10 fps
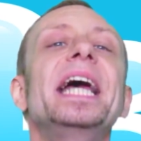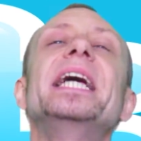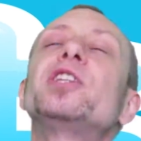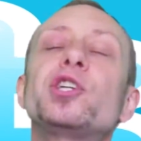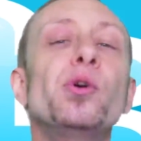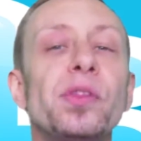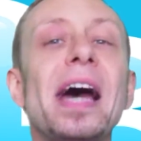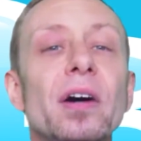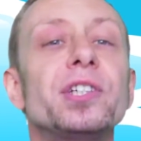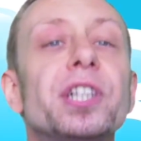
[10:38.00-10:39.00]
In
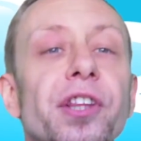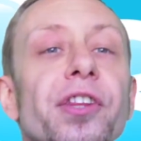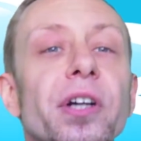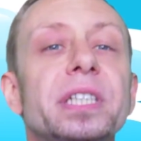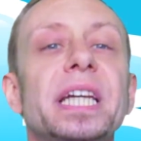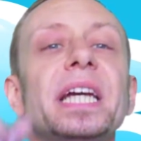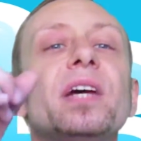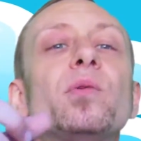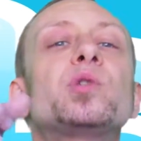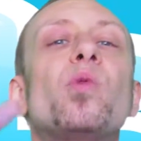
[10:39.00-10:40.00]
2013,
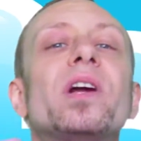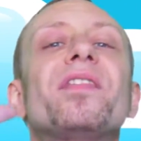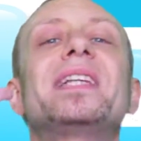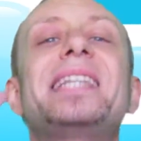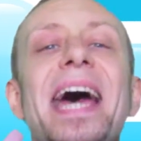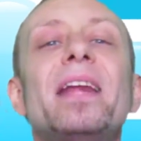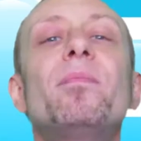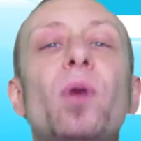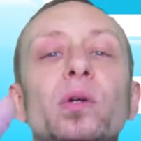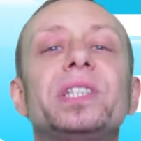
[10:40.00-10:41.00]
it was one of the
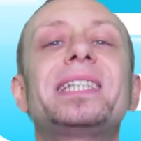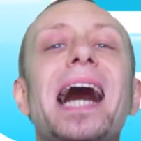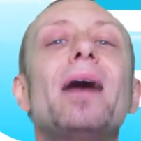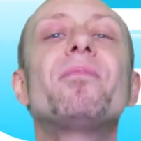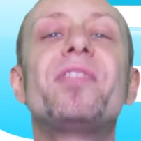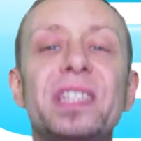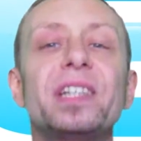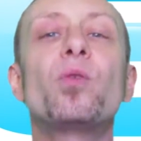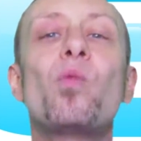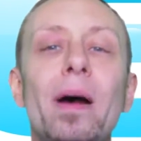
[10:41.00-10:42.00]
10 most top
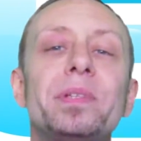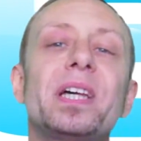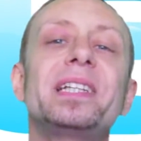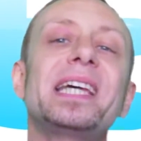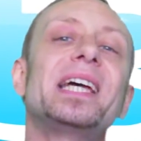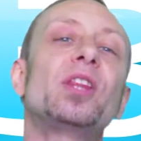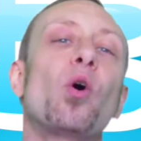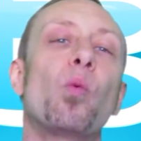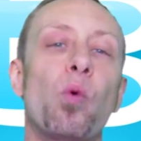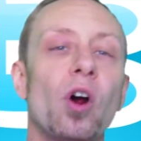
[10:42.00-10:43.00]
visited websites in
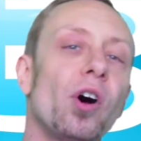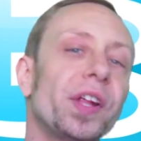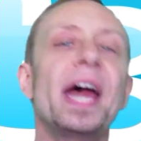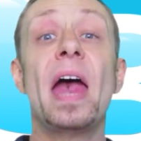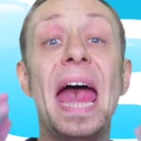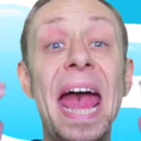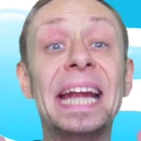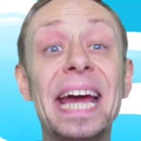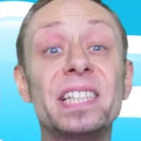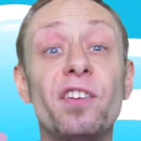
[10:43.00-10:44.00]
the world.
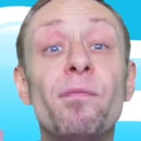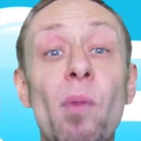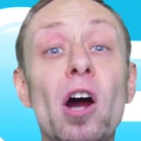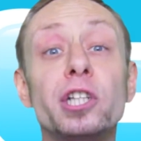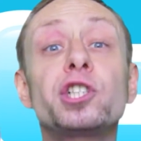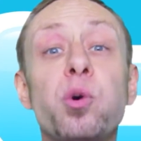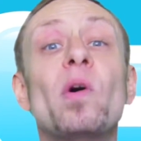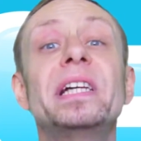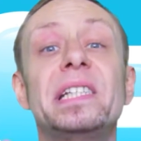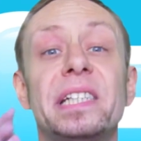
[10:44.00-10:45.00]
And as of March
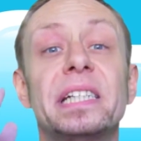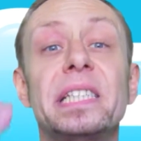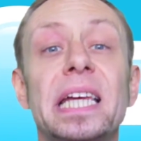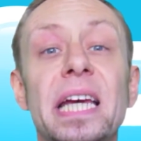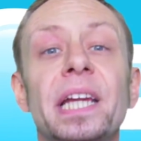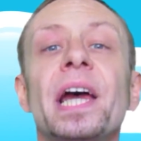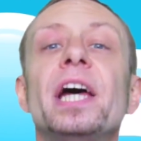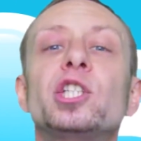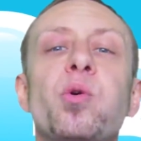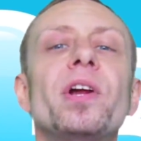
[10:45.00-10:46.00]
2016,
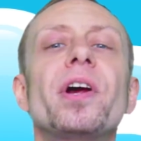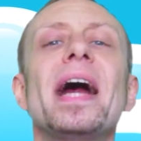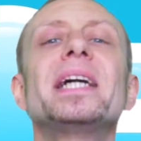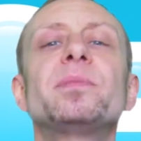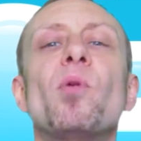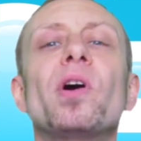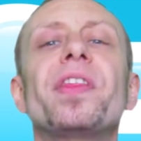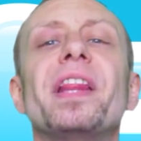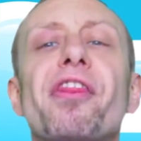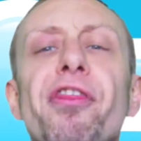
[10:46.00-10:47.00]
Twitter has more than